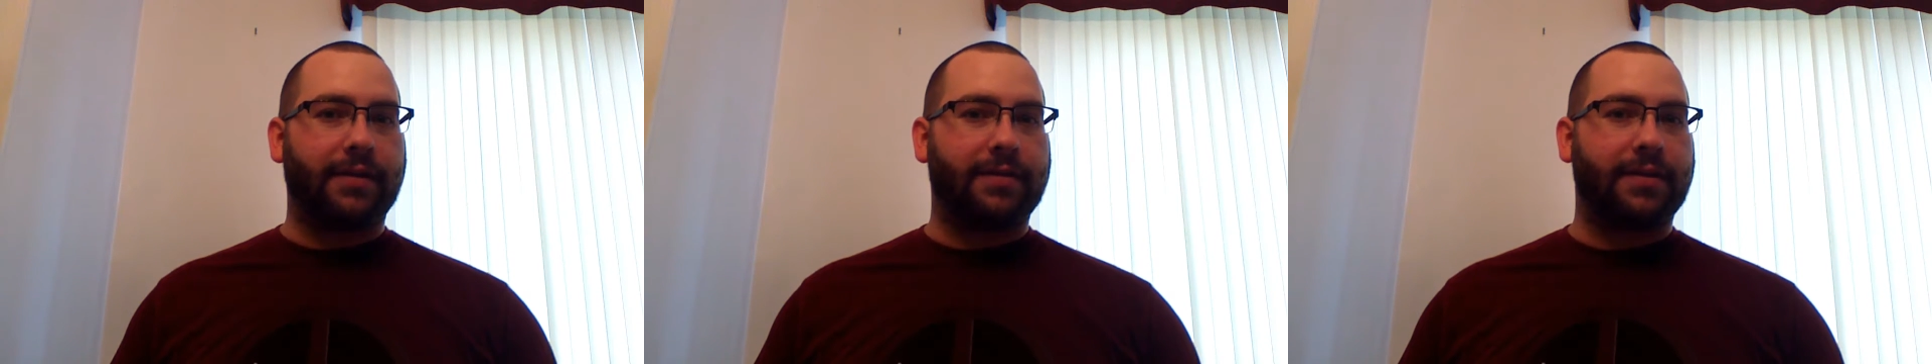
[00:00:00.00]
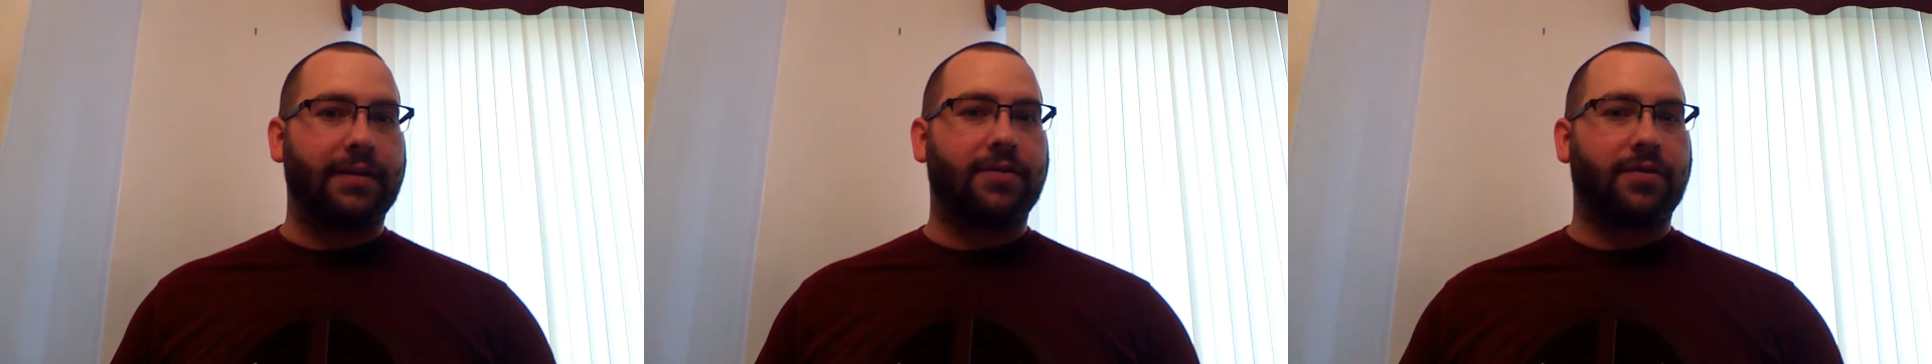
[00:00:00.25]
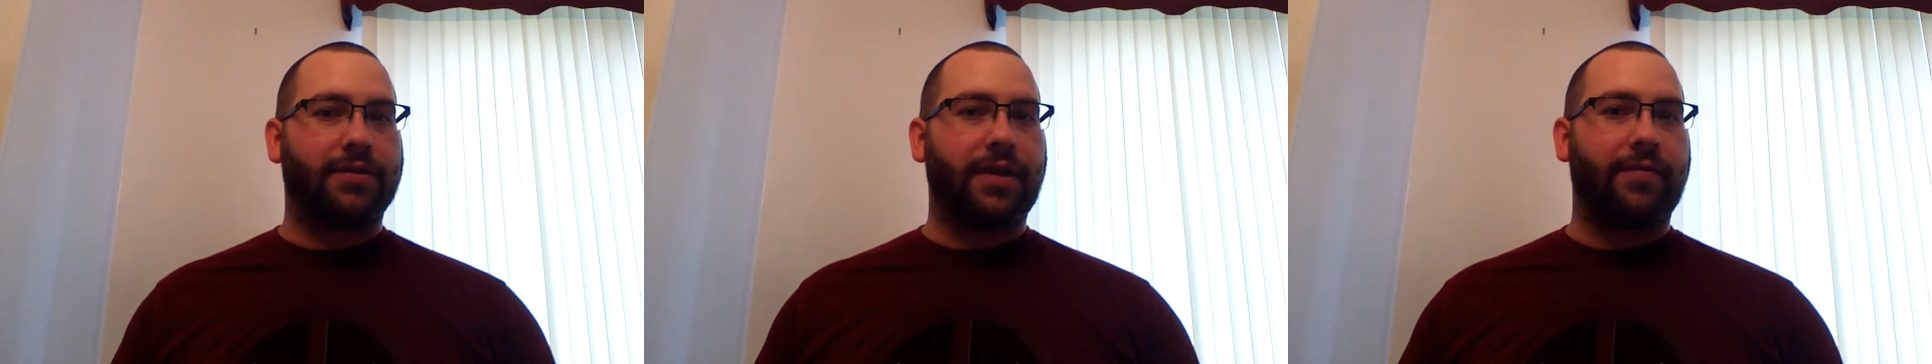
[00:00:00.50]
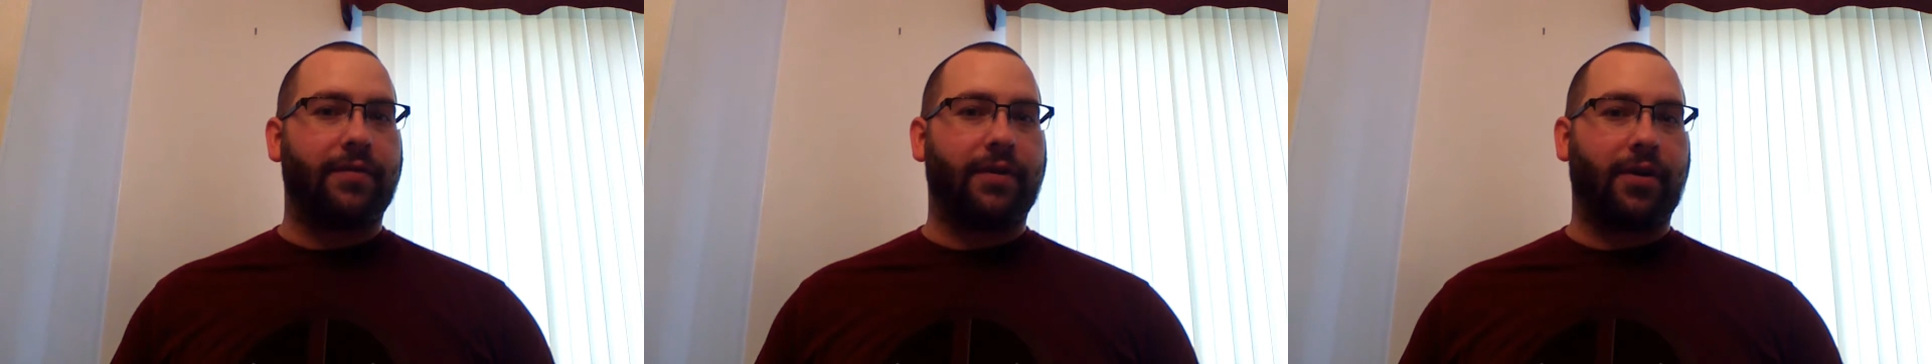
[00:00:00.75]
6 or
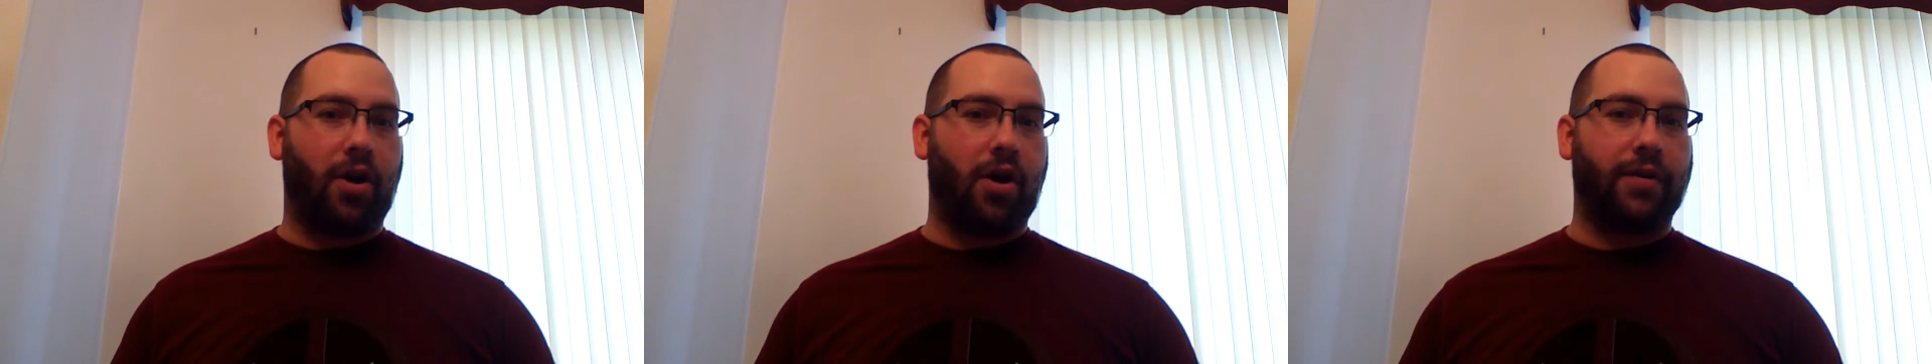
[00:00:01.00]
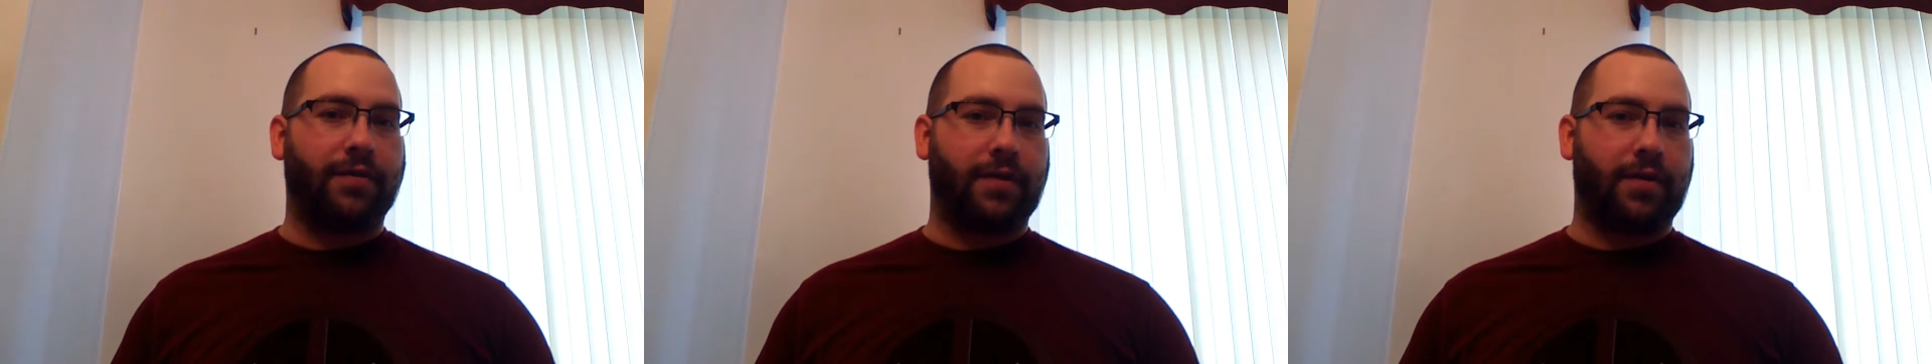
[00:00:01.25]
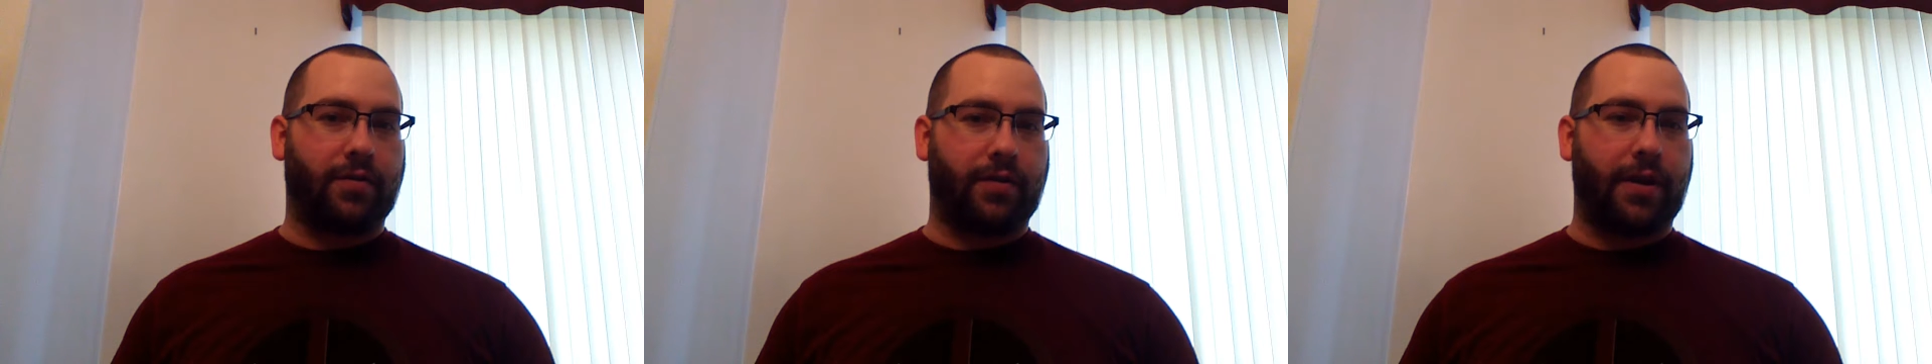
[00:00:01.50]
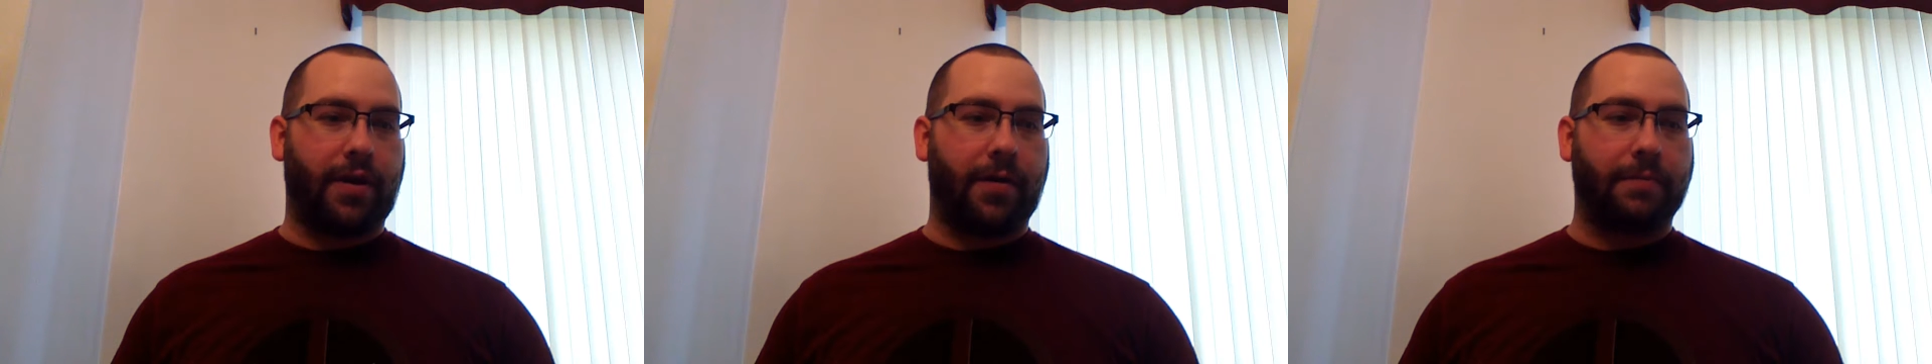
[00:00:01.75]
7 guards that are
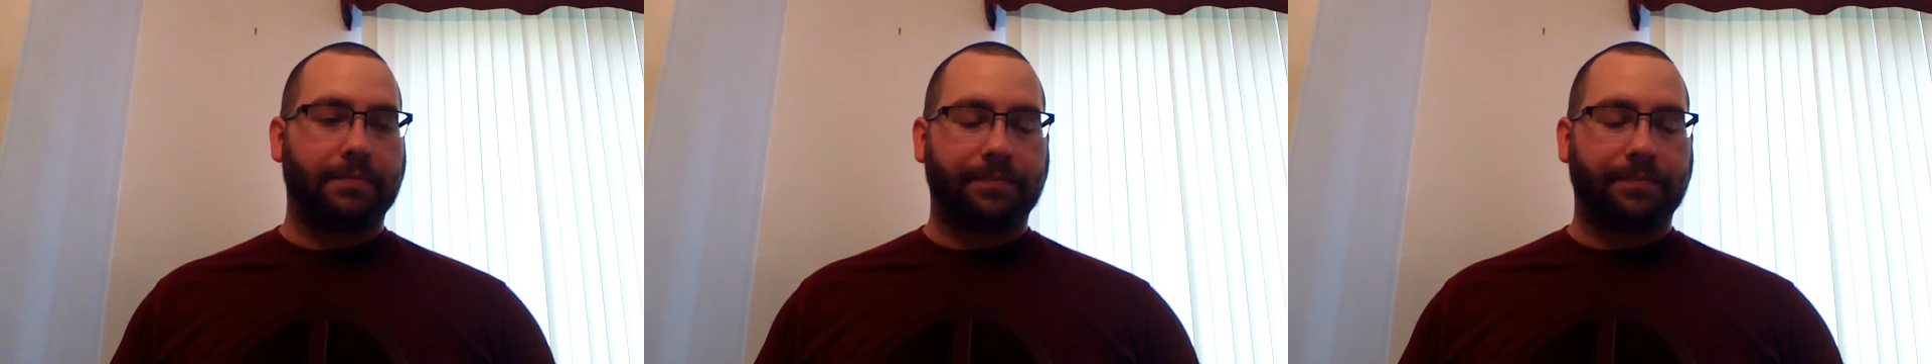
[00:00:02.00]
there.